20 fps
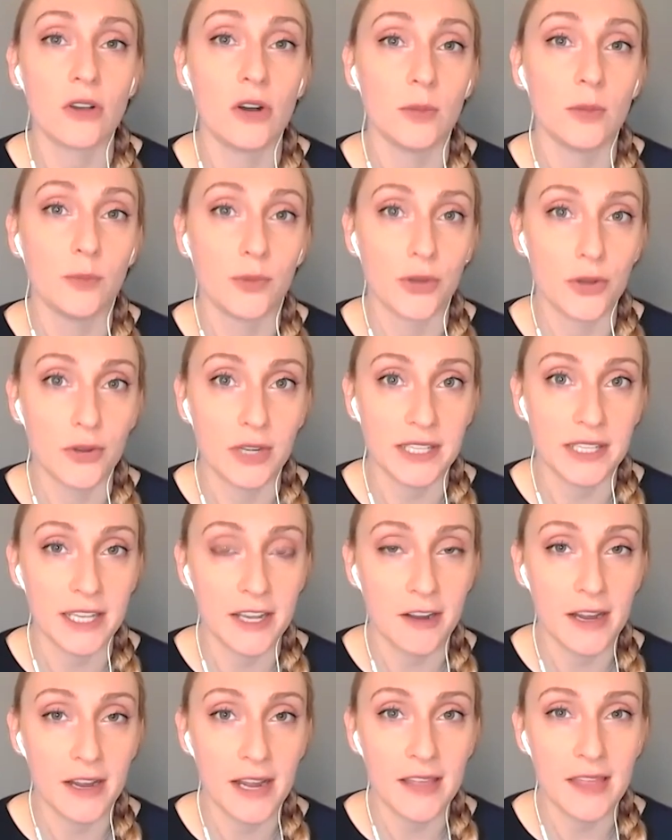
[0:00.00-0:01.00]
called Broca's
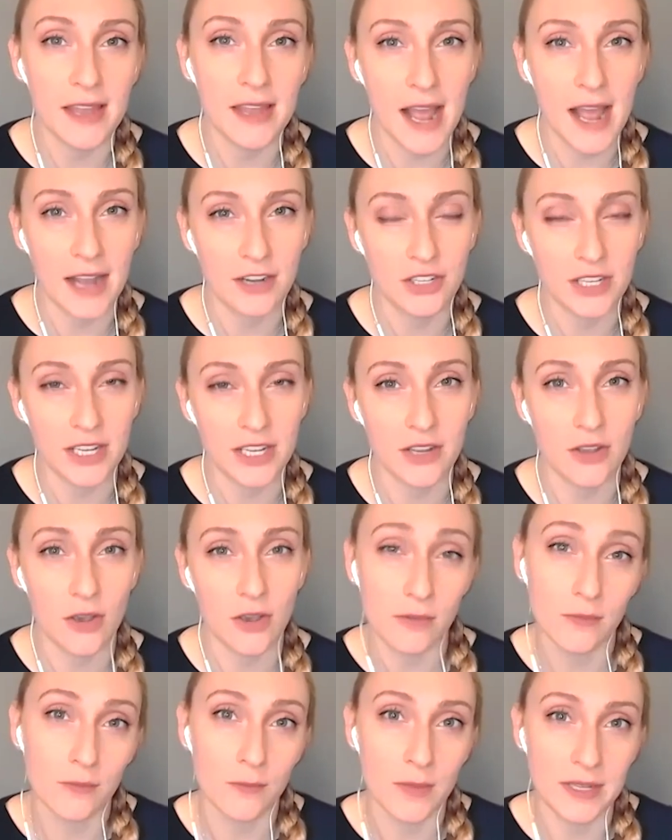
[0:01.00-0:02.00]
area that actually
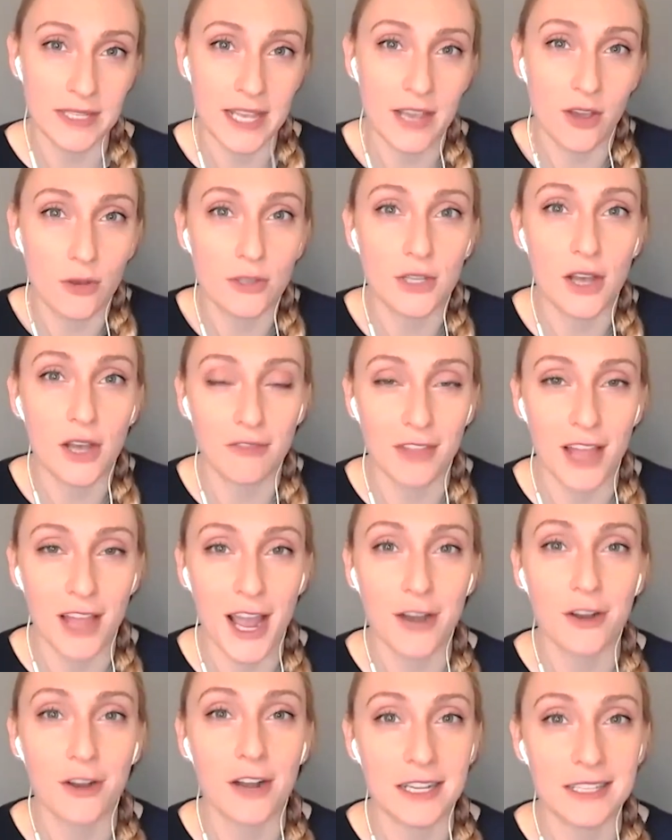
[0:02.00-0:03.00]
go, we say goes
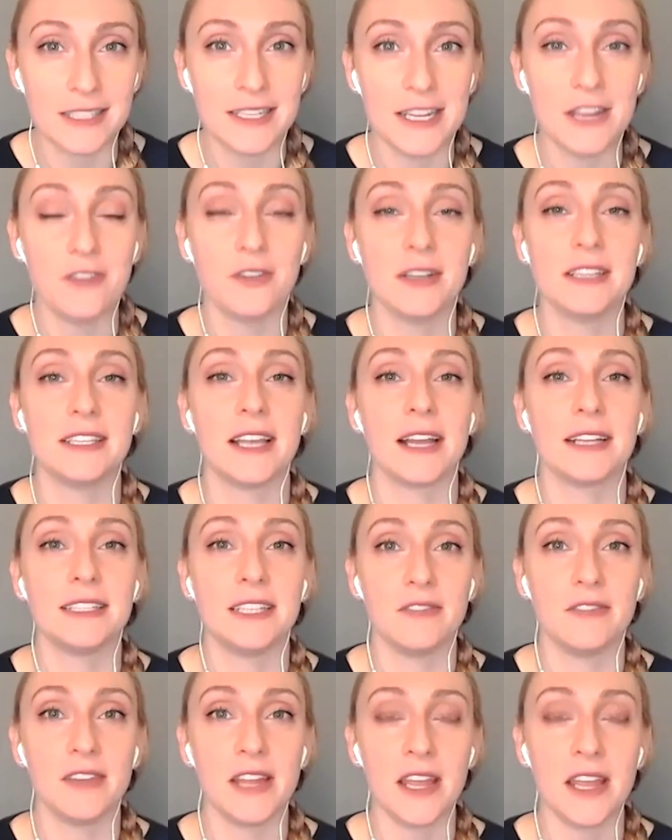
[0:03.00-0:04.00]
offline or has decreased
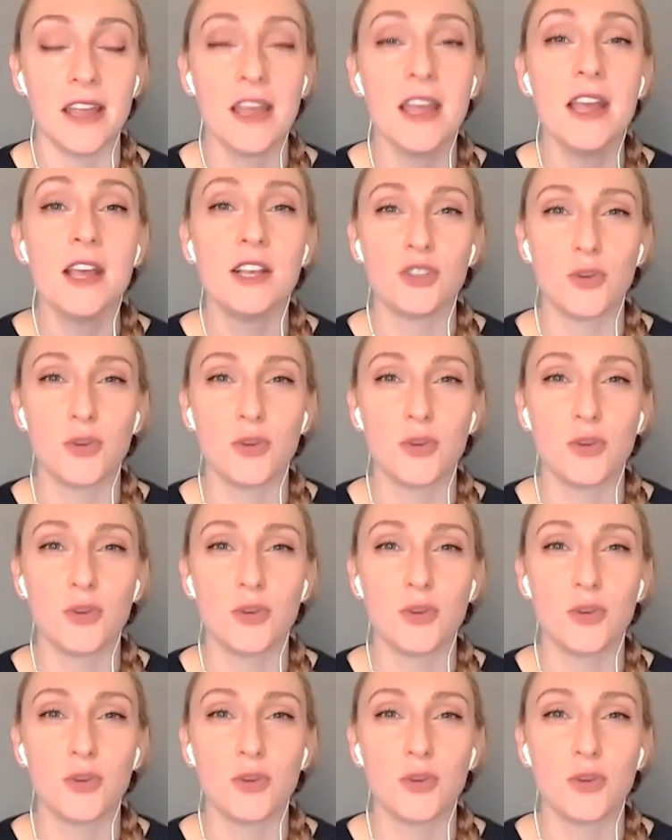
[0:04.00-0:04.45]
activity.